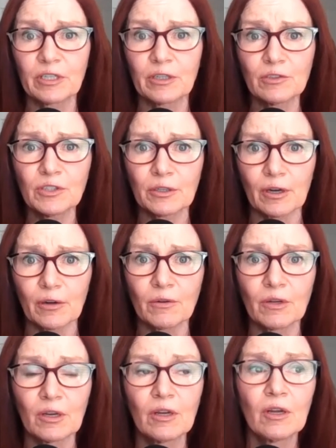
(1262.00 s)
years ago.
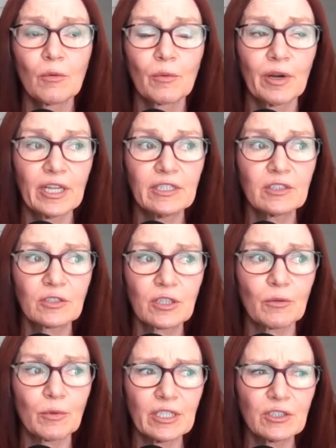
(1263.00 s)
When I
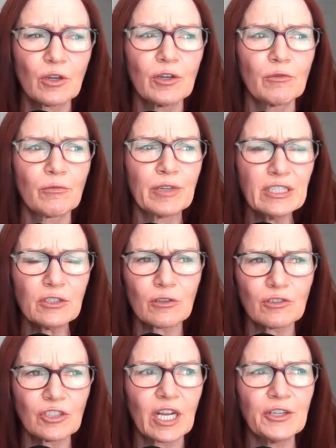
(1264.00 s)
started
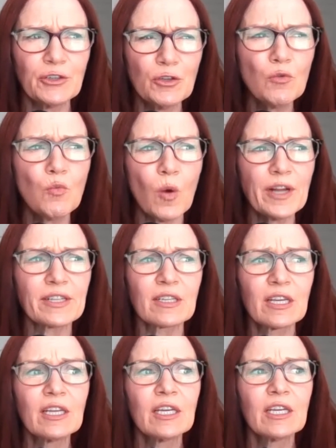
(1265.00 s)
researching, I knew what
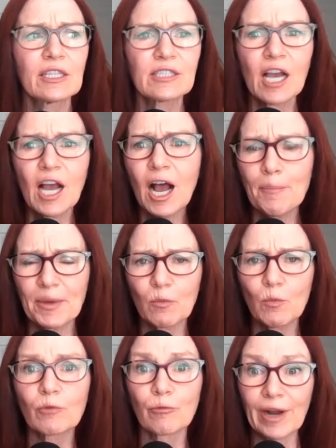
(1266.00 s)
topic,
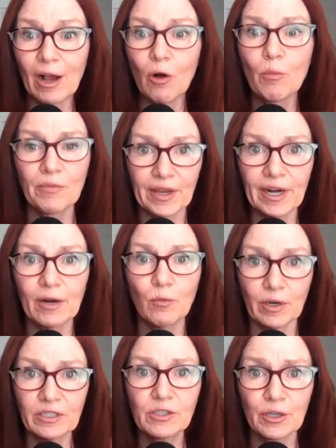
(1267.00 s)
what realm that I
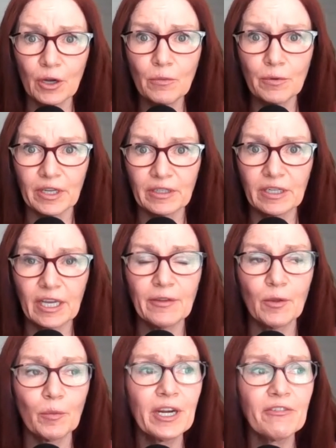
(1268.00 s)
wanted to go in.
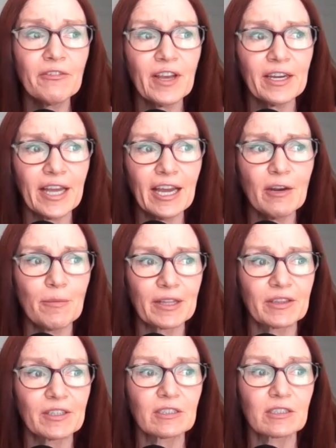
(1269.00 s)
And then when I found out
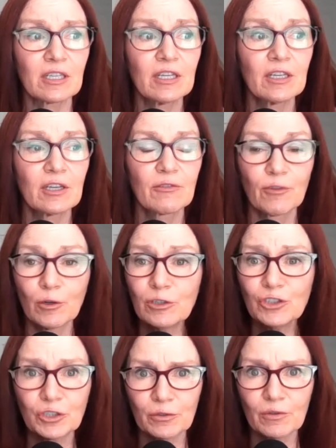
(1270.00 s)
about this
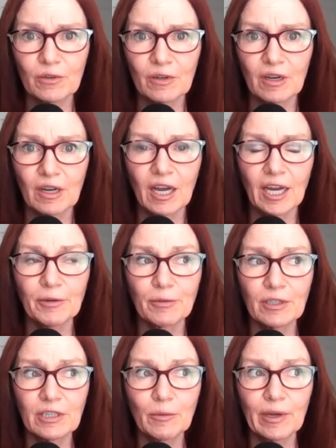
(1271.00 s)
virtue, I
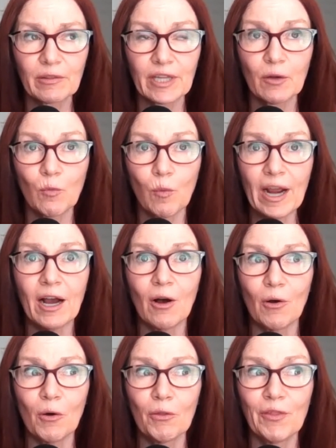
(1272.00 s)
really went like,
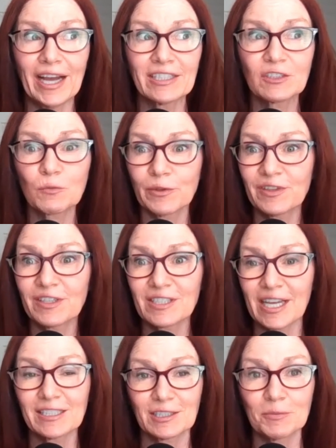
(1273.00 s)
wow, that's what this
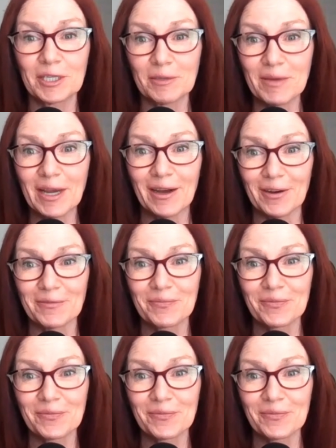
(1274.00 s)
has to be about.